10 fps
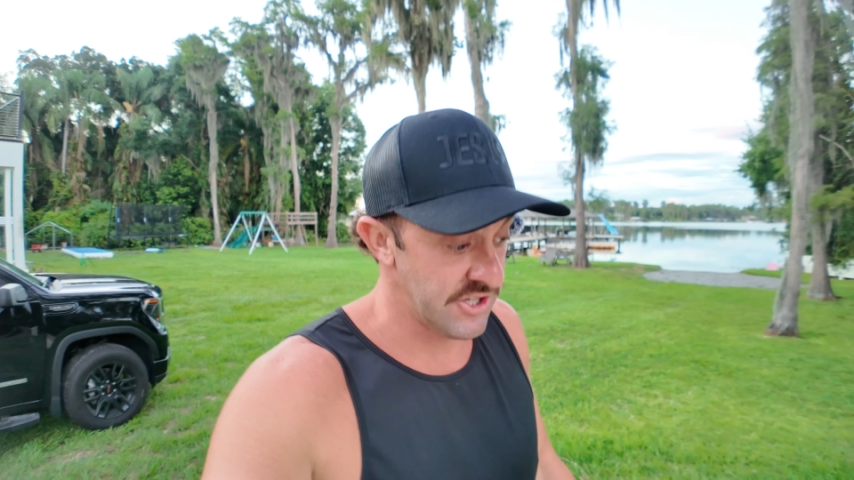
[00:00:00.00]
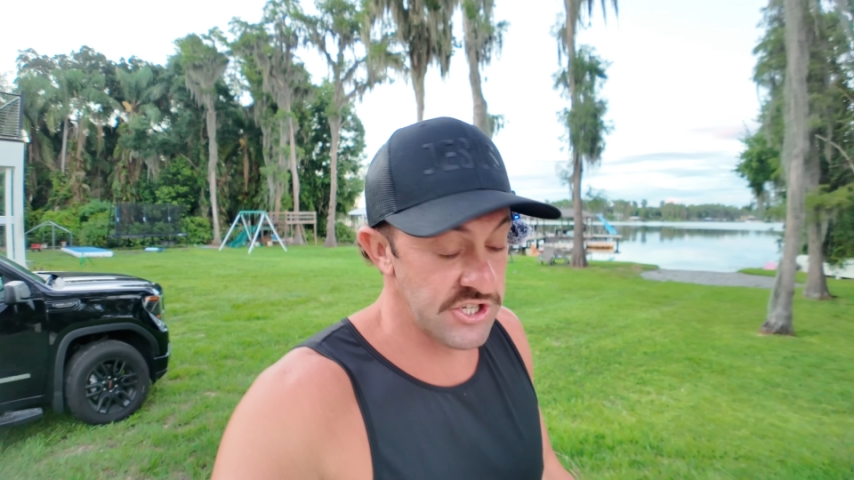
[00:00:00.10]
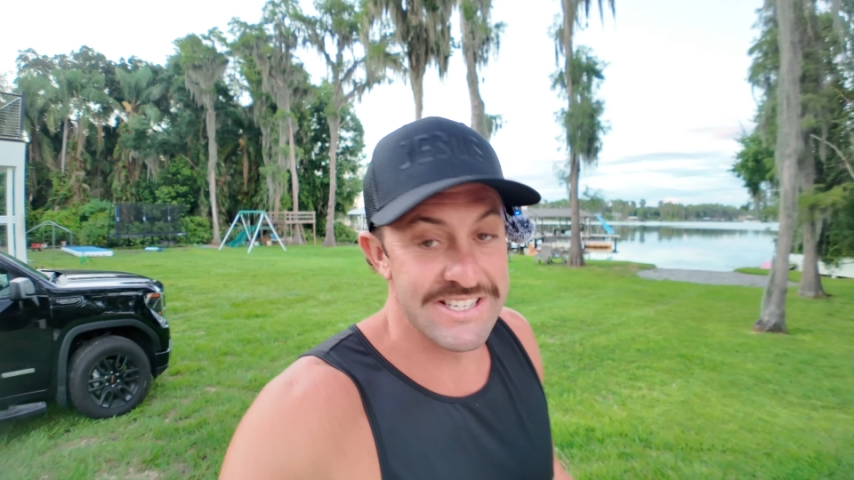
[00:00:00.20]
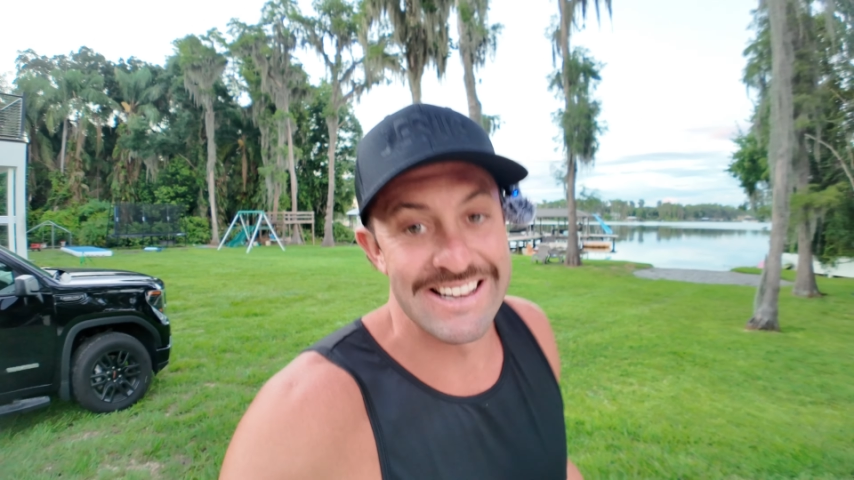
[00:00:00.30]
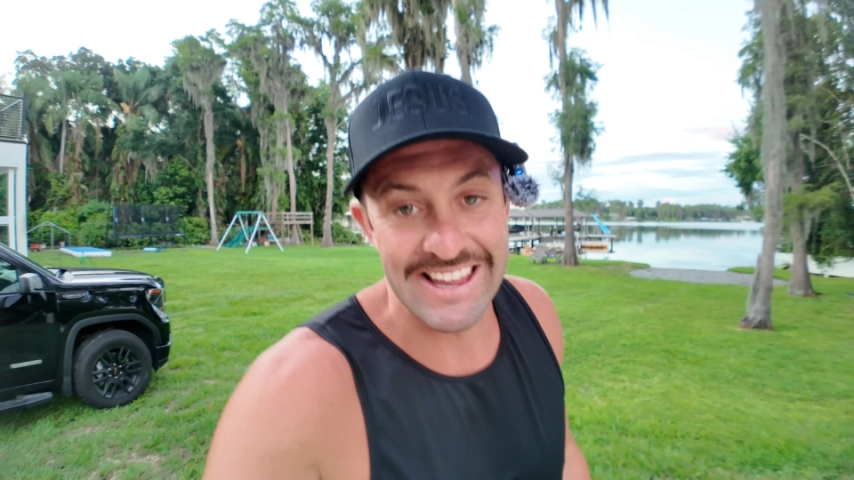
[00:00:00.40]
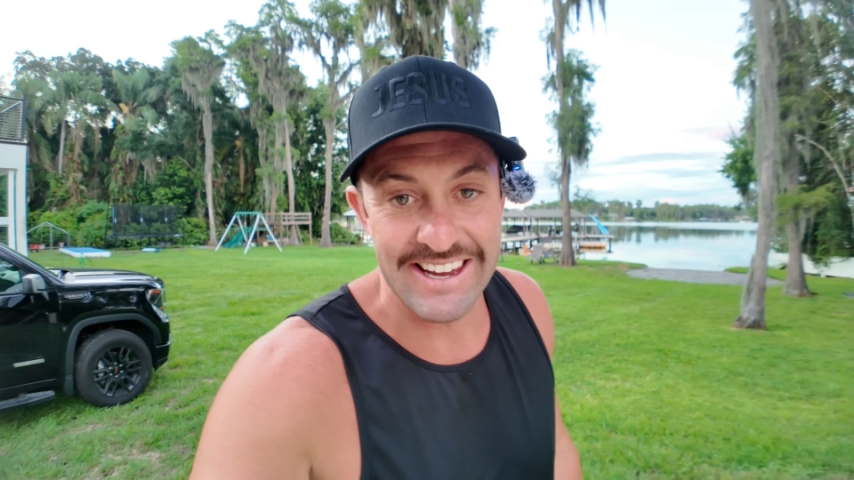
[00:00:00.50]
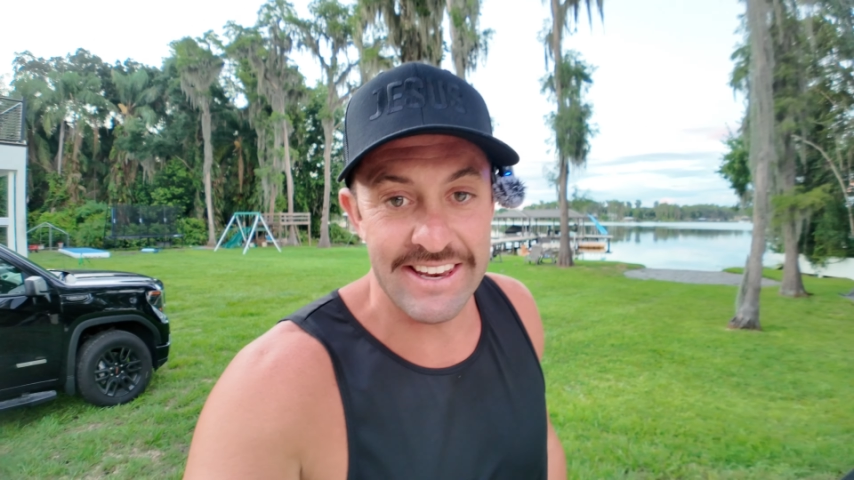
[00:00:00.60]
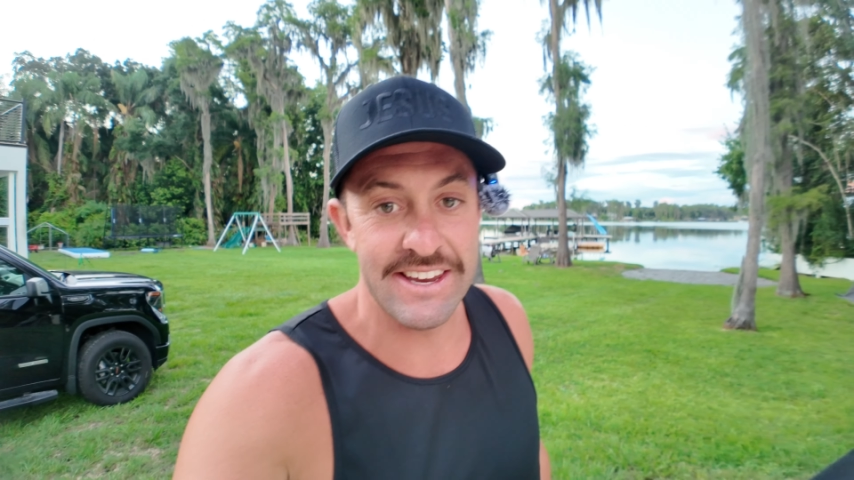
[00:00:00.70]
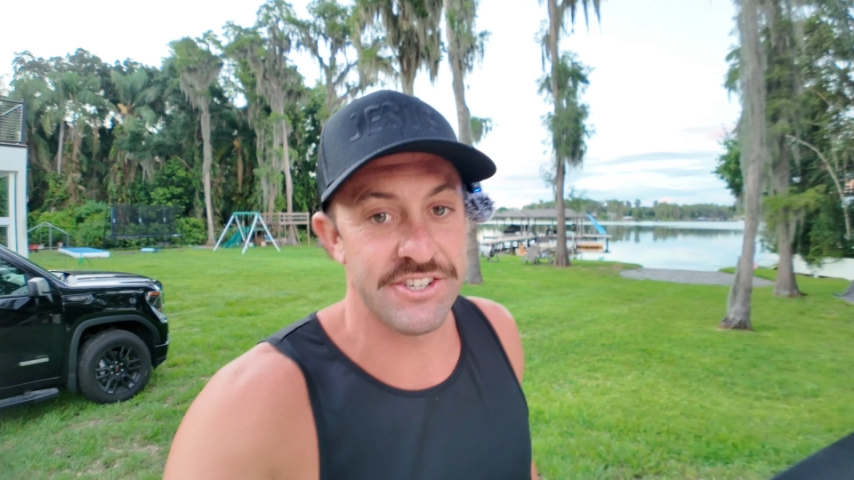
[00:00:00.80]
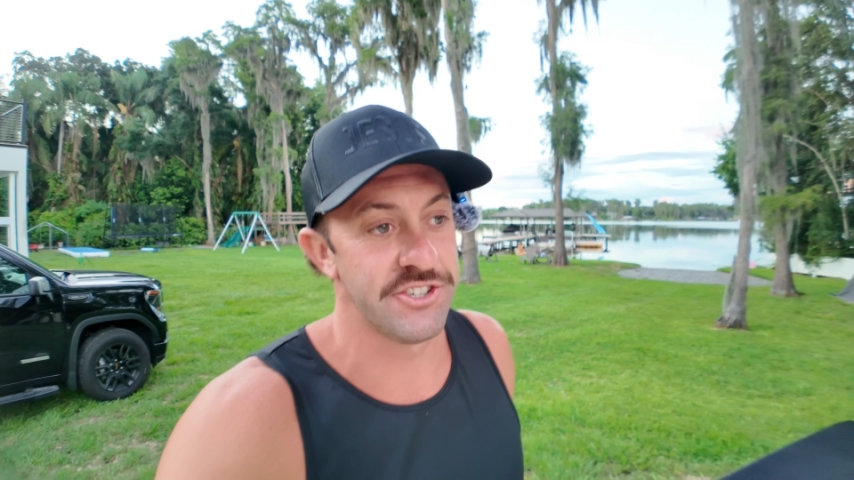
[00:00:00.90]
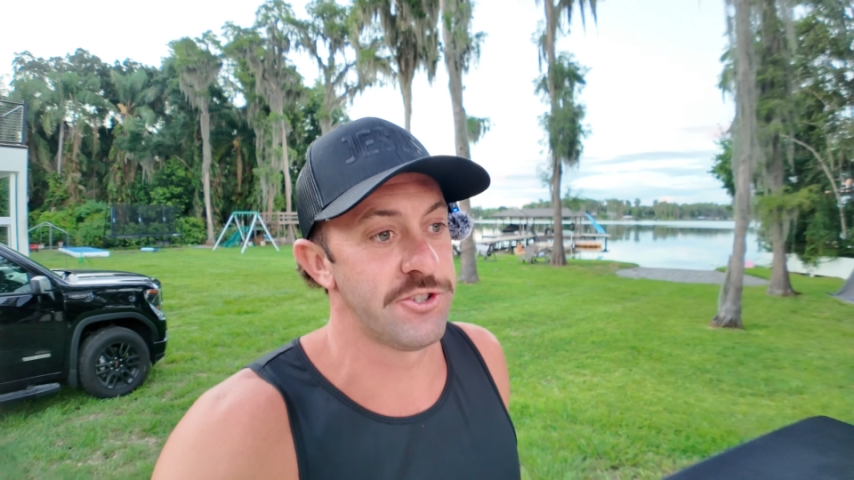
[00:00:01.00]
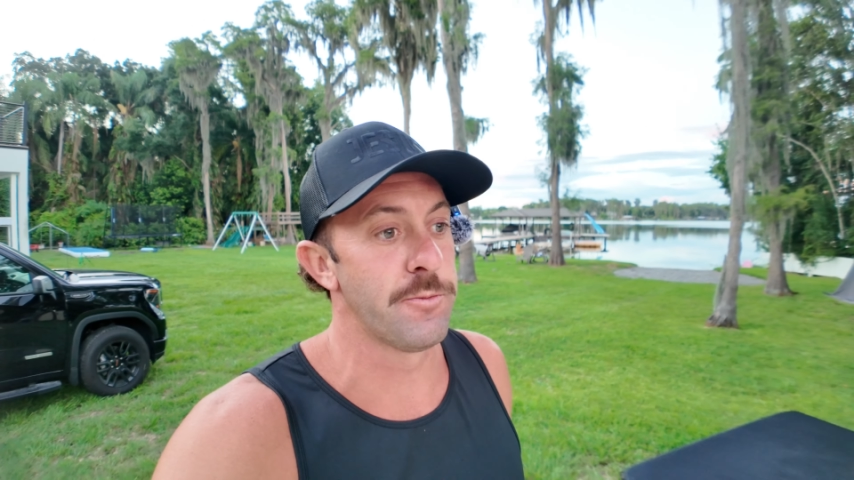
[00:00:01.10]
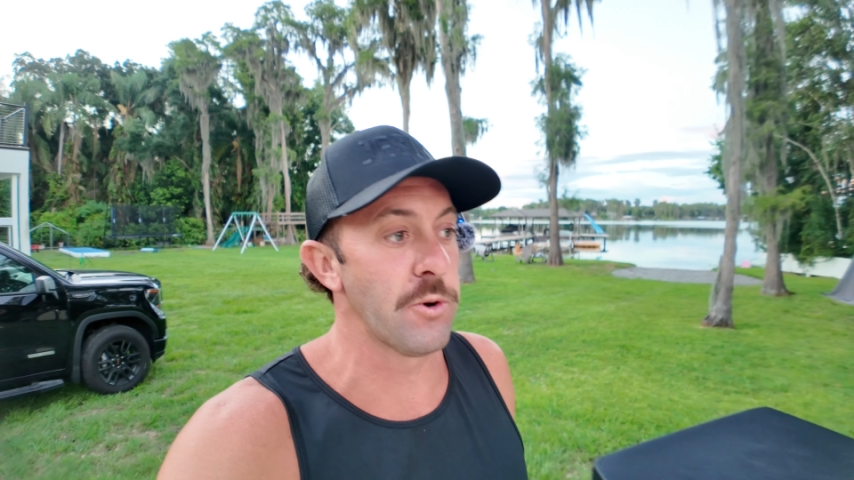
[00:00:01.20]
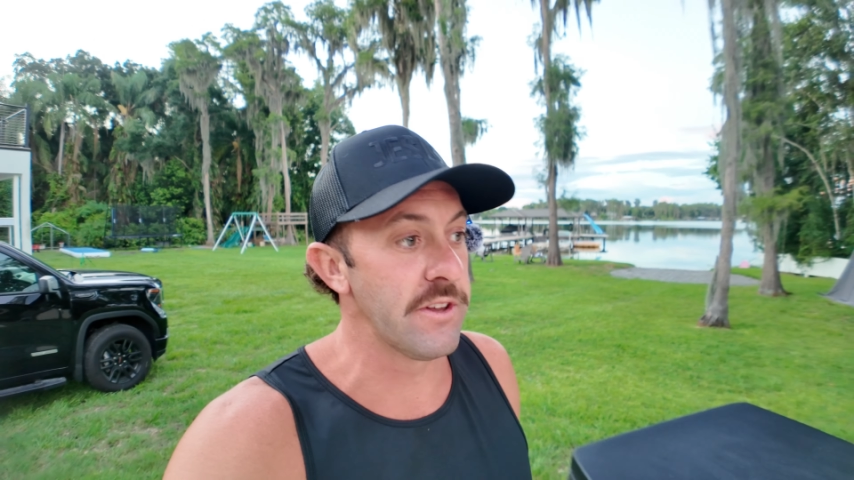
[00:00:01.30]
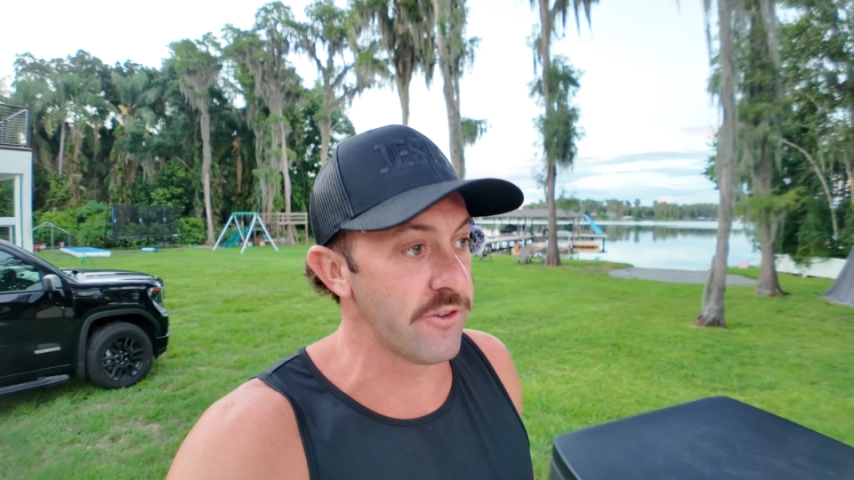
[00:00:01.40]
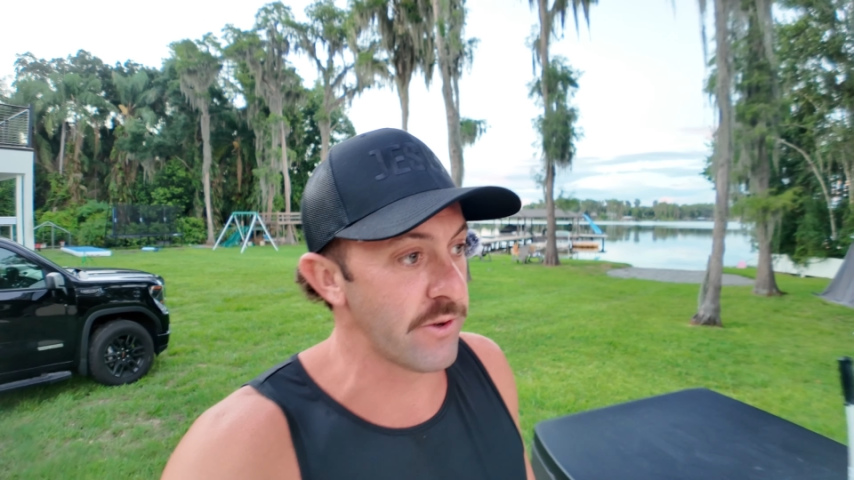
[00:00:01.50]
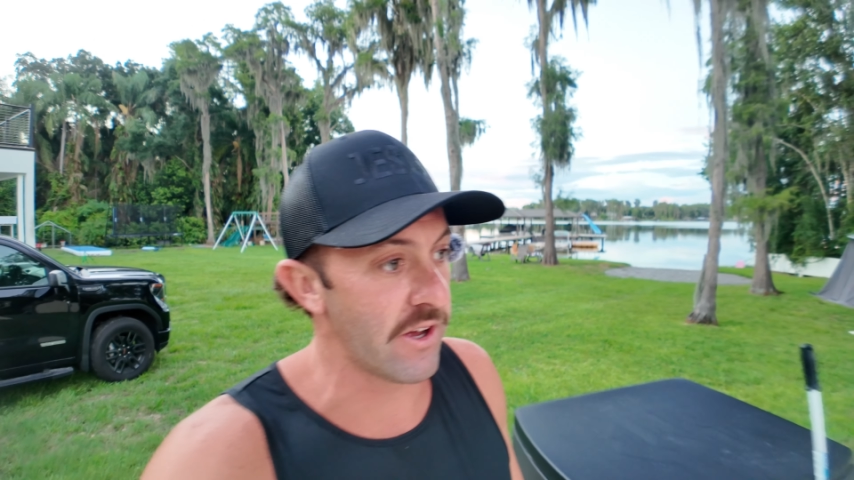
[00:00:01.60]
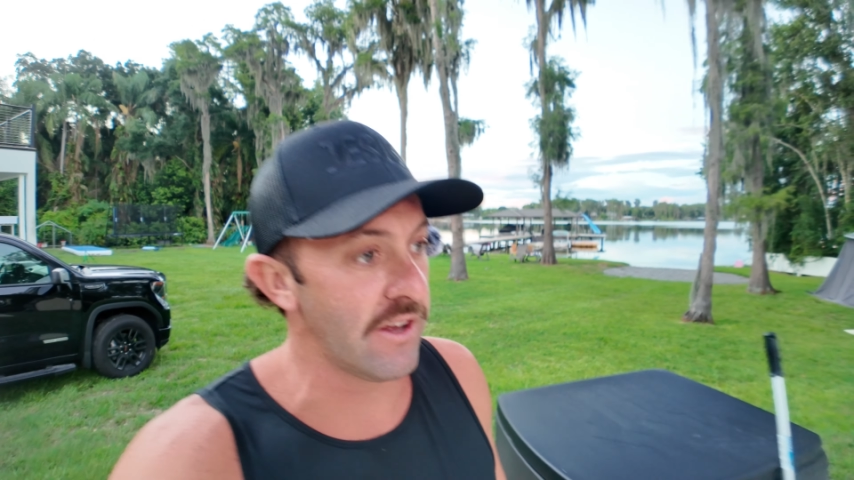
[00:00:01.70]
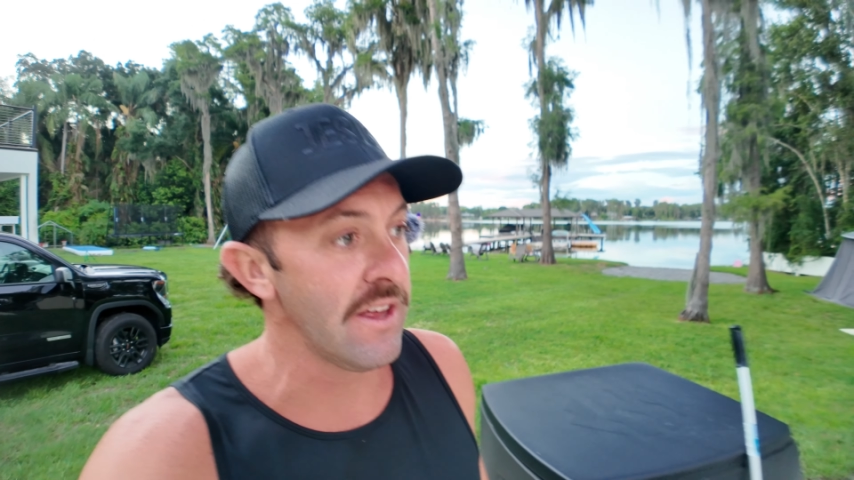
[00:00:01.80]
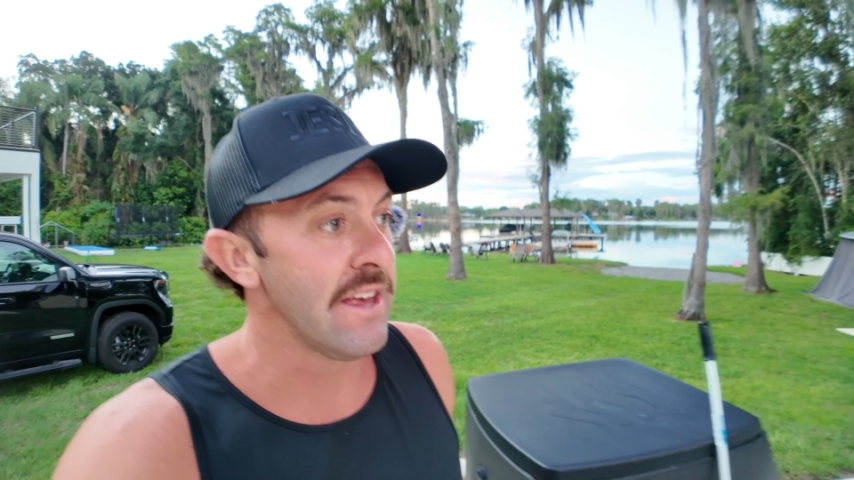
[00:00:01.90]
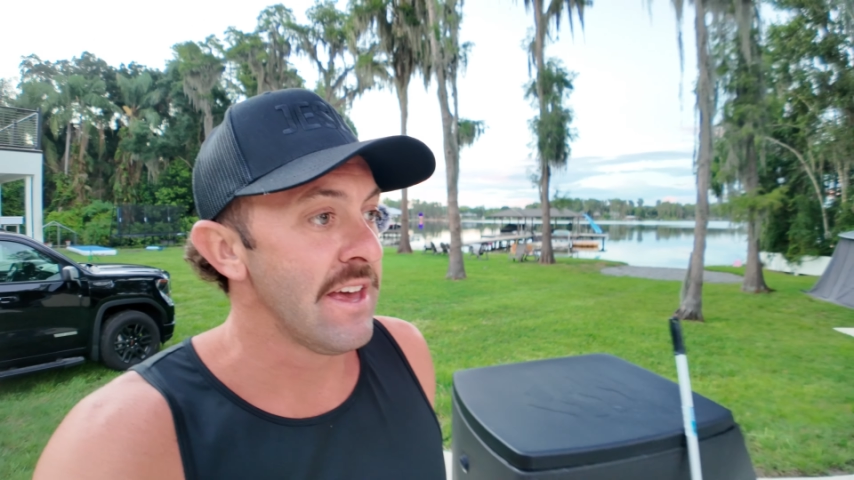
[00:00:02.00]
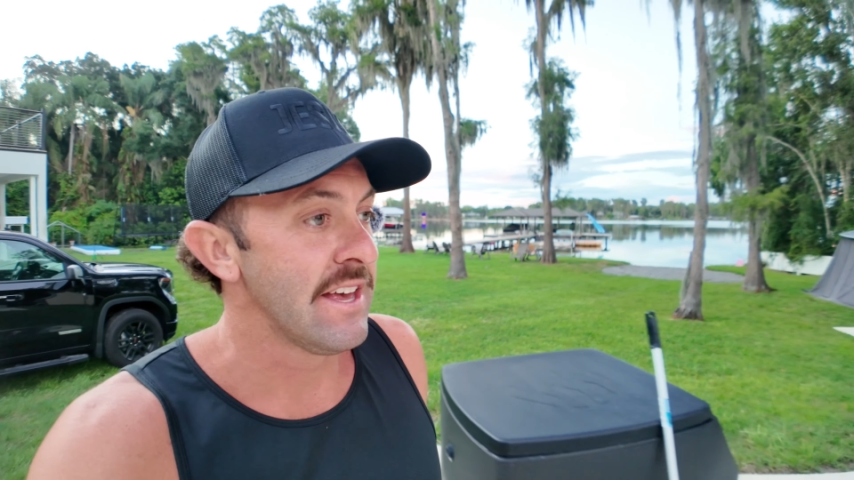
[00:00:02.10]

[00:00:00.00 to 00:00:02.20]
She's a lady, she's super into it all.